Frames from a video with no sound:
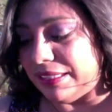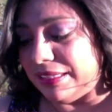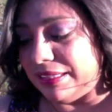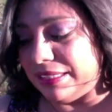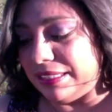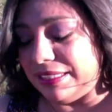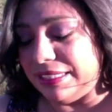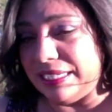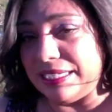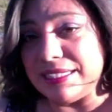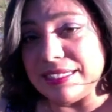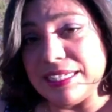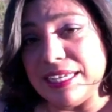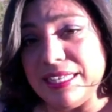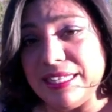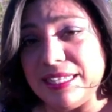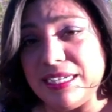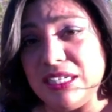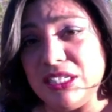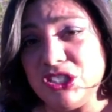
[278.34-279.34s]
next
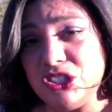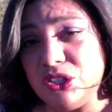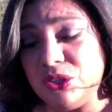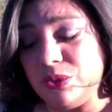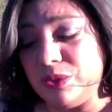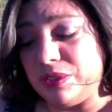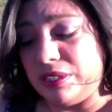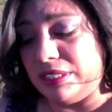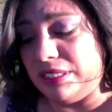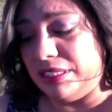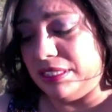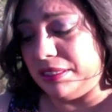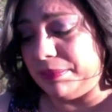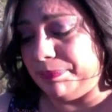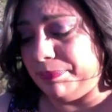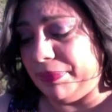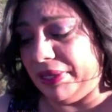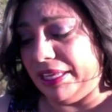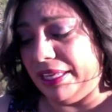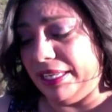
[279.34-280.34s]
guy that I chose is
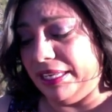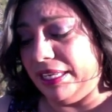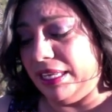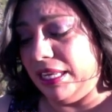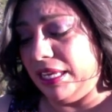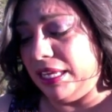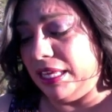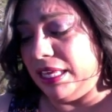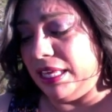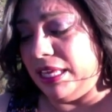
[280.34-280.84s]
Ben.